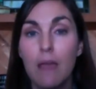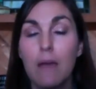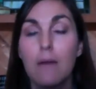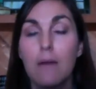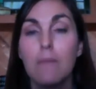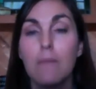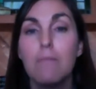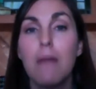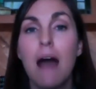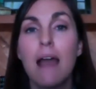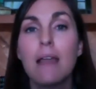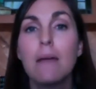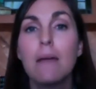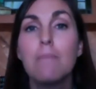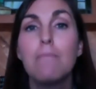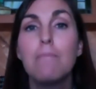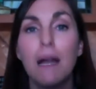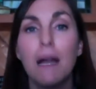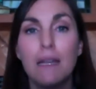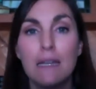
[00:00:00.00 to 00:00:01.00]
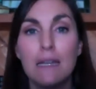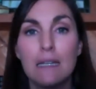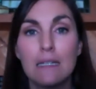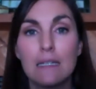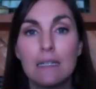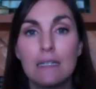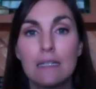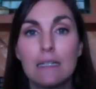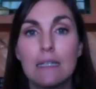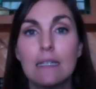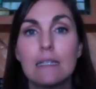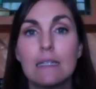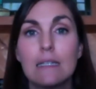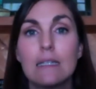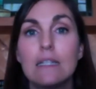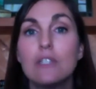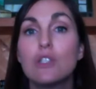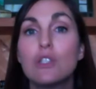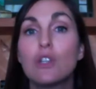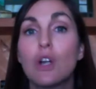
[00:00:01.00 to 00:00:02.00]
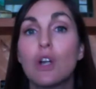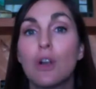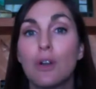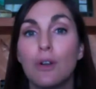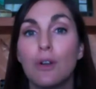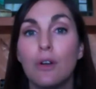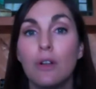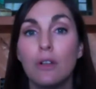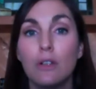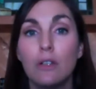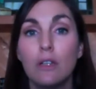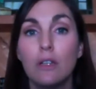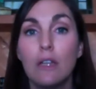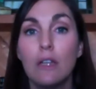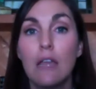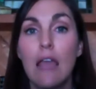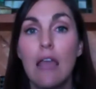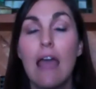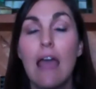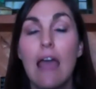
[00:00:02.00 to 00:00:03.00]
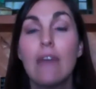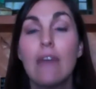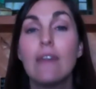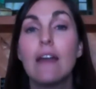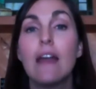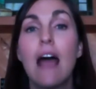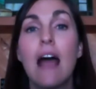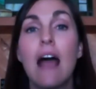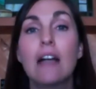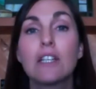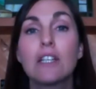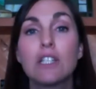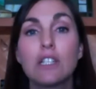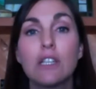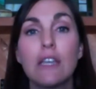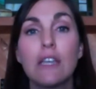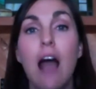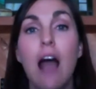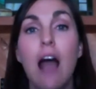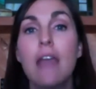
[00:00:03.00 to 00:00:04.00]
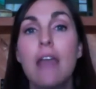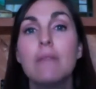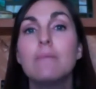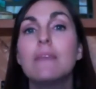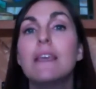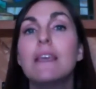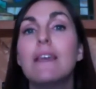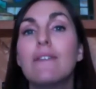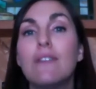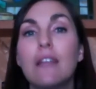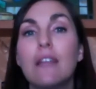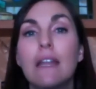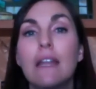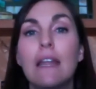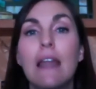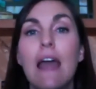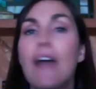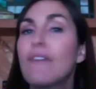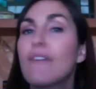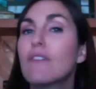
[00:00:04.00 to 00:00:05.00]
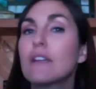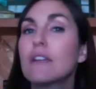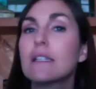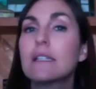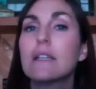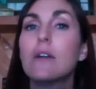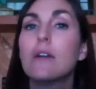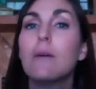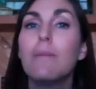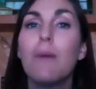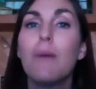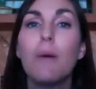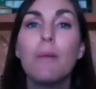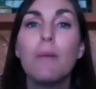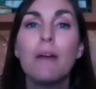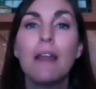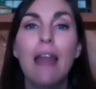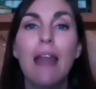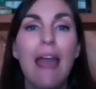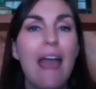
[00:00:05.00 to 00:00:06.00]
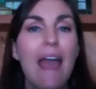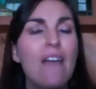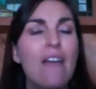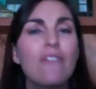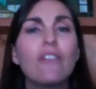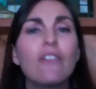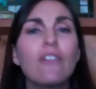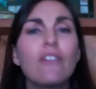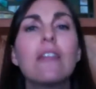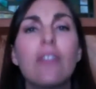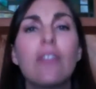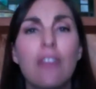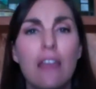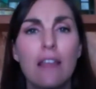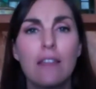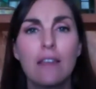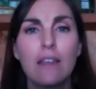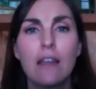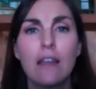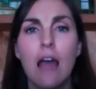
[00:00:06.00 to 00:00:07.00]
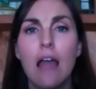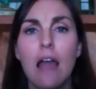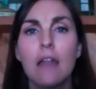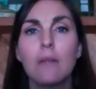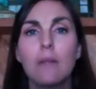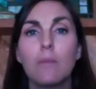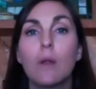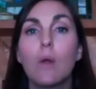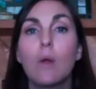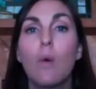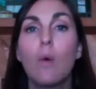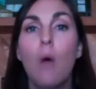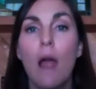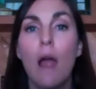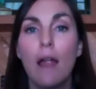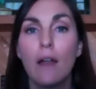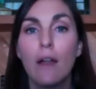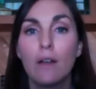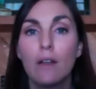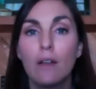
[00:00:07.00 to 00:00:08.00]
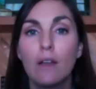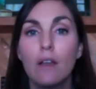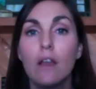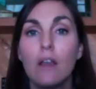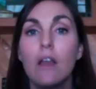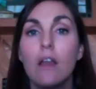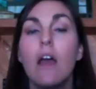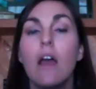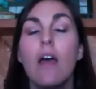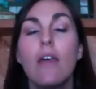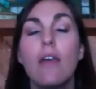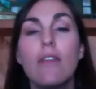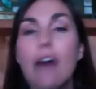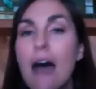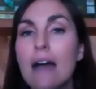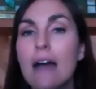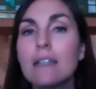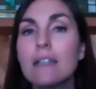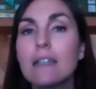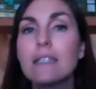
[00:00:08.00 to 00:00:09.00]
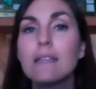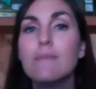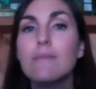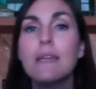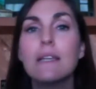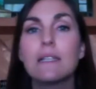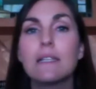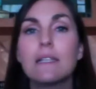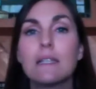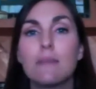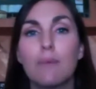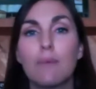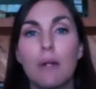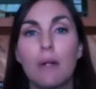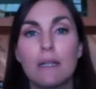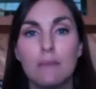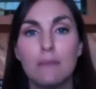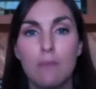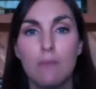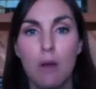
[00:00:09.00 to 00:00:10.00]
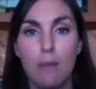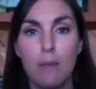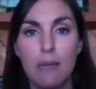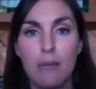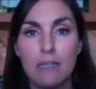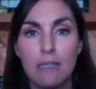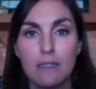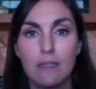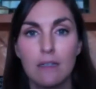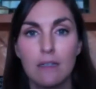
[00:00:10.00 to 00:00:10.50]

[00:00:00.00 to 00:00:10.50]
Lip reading: My abundance is internal. And that actually, I am given in every single moment everything that I am required. That to me is the present moment.